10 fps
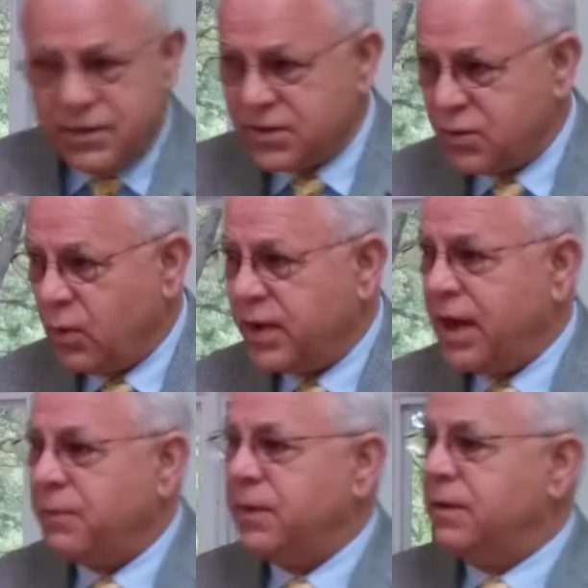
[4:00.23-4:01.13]
this is what
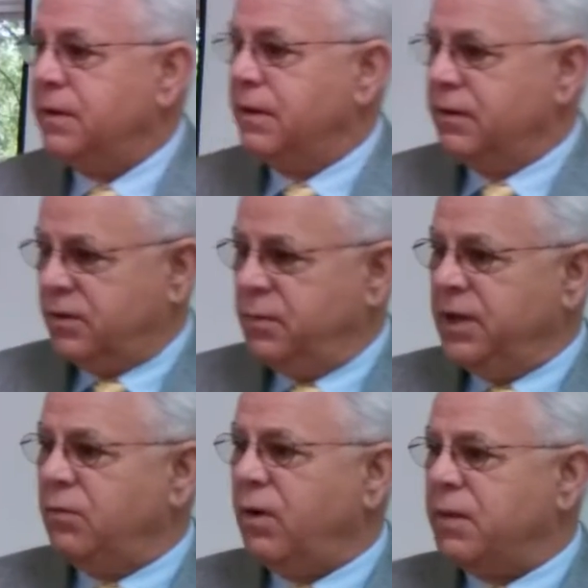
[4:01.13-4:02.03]
happened to
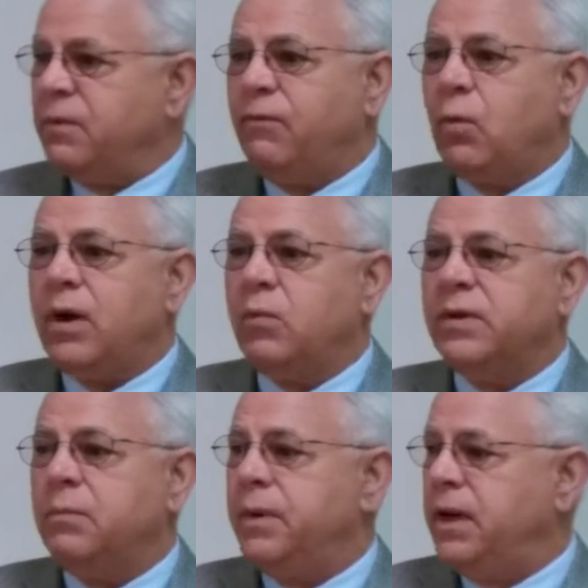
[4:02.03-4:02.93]
me right before I
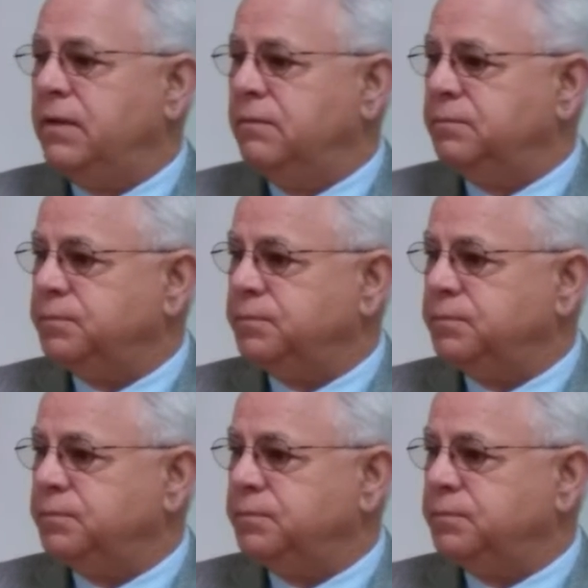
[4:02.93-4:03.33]
went to bed.